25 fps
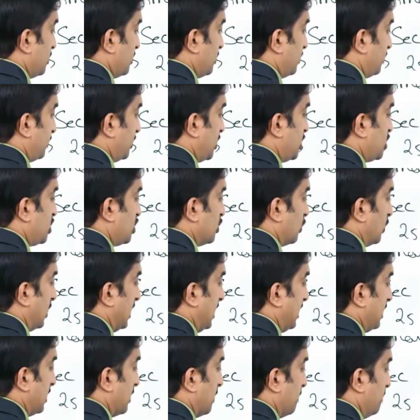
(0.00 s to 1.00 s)

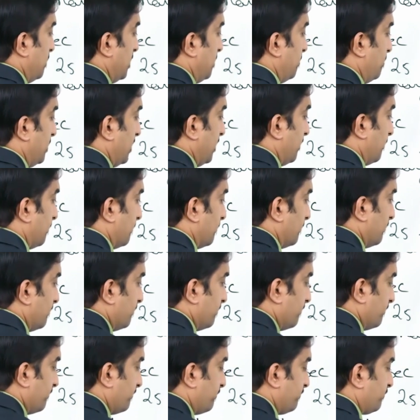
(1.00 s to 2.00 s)
Systolic BP.
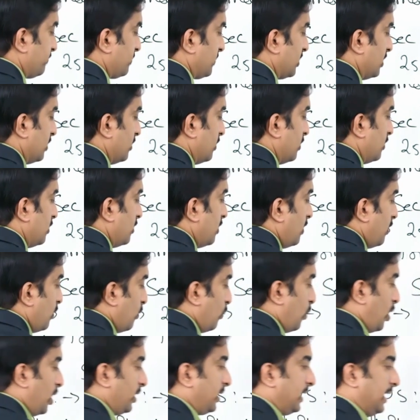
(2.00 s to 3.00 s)

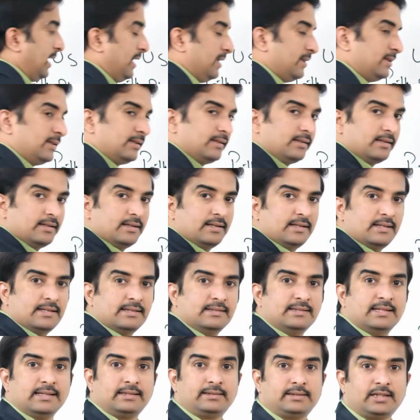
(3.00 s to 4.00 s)
What is
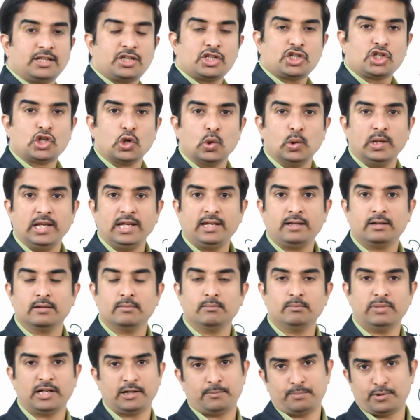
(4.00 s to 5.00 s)
the systolic
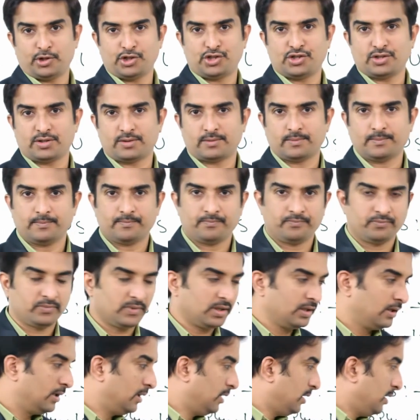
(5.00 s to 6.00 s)
blood pressure?
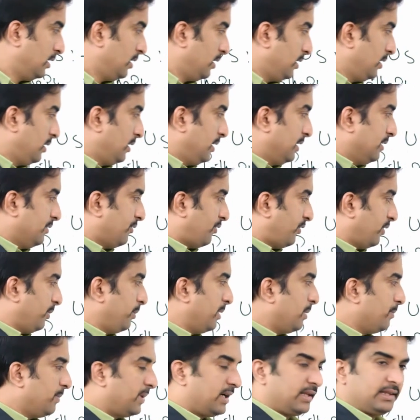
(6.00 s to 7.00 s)

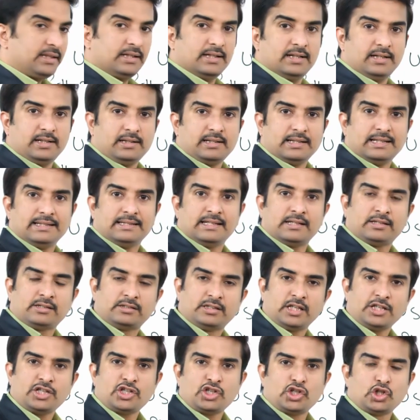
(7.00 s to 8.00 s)
Remember that the
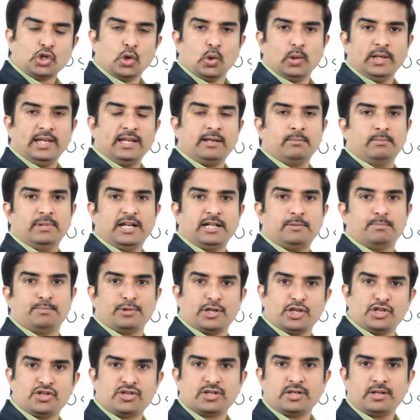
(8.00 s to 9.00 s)
systolic blood
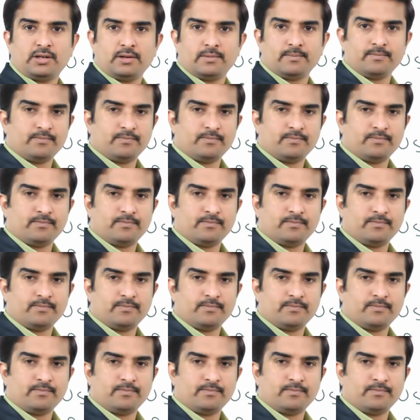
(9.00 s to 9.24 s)
pressure